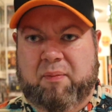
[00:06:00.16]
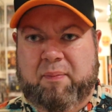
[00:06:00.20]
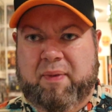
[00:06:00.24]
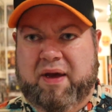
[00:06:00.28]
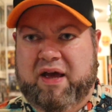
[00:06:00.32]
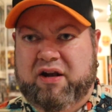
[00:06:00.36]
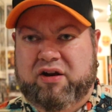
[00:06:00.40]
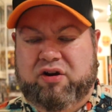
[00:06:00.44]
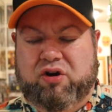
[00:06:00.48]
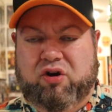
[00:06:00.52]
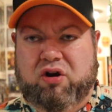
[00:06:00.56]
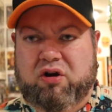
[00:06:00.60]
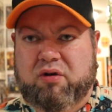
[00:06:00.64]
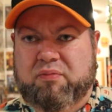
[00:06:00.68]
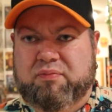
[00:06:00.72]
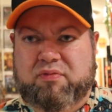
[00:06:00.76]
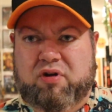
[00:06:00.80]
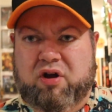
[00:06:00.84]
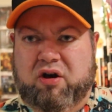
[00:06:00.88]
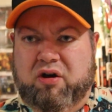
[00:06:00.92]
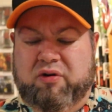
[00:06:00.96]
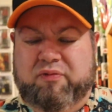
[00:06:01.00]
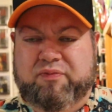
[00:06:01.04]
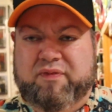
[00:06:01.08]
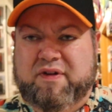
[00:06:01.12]
a man curb.
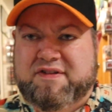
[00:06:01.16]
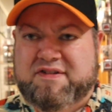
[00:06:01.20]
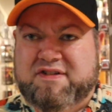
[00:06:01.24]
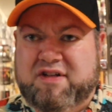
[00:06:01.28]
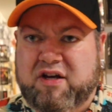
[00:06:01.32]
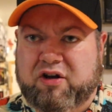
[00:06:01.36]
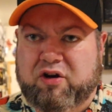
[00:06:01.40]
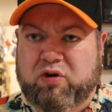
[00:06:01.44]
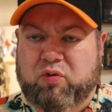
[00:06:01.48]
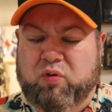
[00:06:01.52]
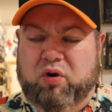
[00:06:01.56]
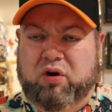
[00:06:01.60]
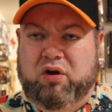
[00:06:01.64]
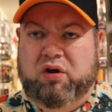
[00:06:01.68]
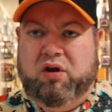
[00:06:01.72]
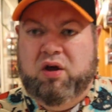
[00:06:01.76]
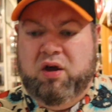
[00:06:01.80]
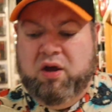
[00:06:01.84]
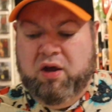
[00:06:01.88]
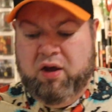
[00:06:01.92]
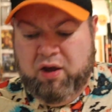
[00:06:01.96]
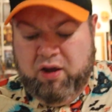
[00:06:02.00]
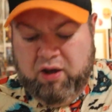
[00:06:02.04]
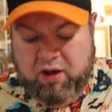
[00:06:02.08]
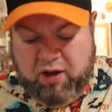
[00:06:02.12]
No, that's not going to work.
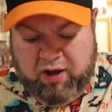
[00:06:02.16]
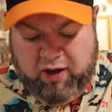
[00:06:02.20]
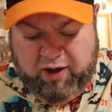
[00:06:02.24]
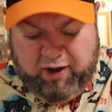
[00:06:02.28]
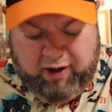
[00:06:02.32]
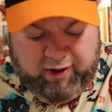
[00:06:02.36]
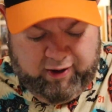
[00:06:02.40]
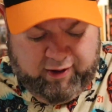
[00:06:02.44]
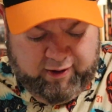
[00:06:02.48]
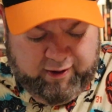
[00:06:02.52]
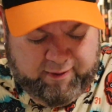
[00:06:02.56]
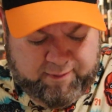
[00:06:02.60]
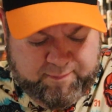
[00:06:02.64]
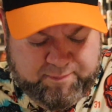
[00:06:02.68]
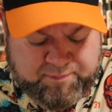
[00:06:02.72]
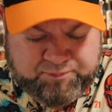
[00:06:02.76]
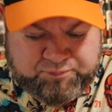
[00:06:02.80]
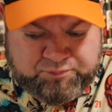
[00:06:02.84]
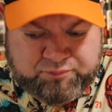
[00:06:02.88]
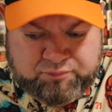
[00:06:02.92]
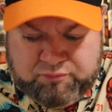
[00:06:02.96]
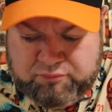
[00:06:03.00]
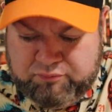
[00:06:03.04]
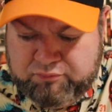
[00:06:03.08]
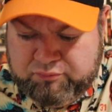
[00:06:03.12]

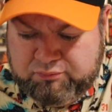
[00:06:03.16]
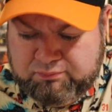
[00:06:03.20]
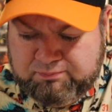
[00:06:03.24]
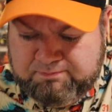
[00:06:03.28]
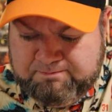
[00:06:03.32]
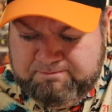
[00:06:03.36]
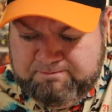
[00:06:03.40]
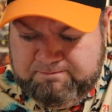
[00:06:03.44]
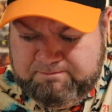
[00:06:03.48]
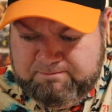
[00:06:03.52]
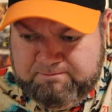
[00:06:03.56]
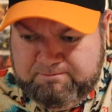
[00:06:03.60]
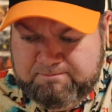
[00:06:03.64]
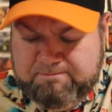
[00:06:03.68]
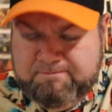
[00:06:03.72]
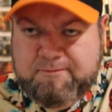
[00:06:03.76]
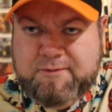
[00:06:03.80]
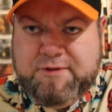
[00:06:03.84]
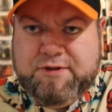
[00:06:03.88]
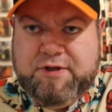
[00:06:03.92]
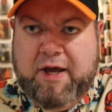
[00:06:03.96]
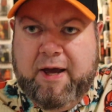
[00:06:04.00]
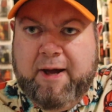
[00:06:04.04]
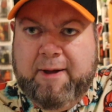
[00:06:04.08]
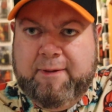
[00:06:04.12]
Um,
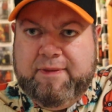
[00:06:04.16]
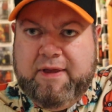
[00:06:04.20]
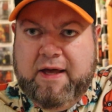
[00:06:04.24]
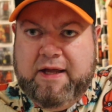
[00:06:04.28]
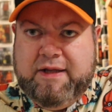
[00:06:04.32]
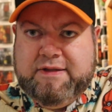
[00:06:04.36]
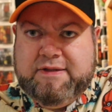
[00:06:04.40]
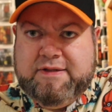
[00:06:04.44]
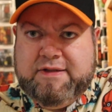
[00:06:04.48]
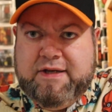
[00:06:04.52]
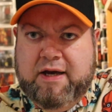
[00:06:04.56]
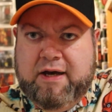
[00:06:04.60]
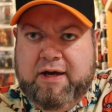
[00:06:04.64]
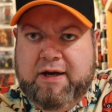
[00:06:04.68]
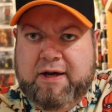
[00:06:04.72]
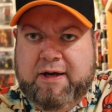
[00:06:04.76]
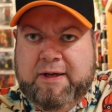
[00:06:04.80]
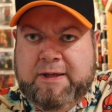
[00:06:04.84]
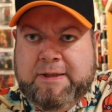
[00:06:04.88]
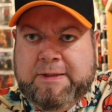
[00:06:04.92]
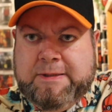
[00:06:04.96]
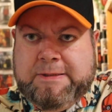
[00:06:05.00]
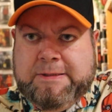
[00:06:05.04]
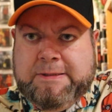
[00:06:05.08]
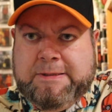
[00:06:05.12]
so yeah, that,
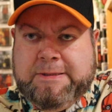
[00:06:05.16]
uh,